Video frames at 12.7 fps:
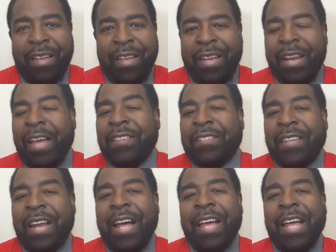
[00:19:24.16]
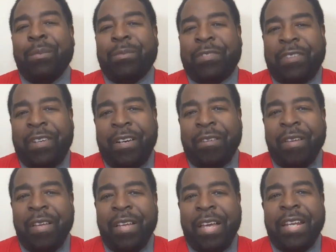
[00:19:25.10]
And I said, I am, sir.
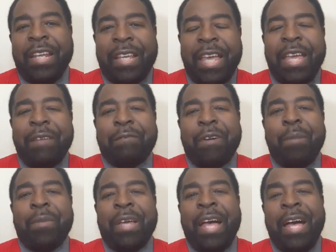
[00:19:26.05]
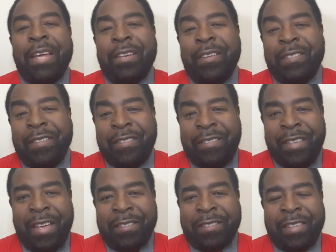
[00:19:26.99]
And he came from behind his
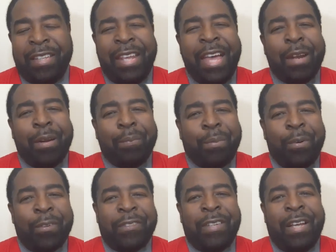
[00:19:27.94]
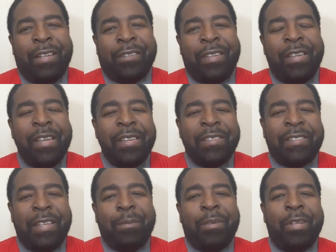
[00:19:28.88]
desk, and he had a personality
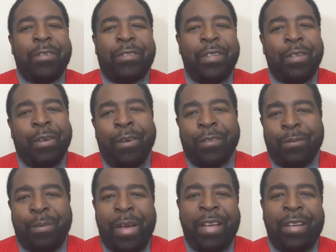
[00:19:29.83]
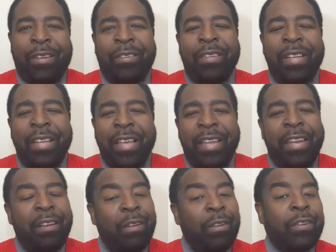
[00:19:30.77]
similar to yours, Michael. And
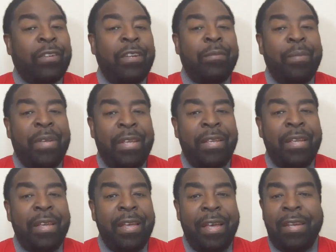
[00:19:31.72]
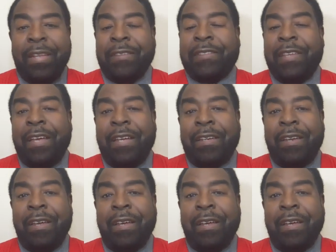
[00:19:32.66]
he looked at me and he said,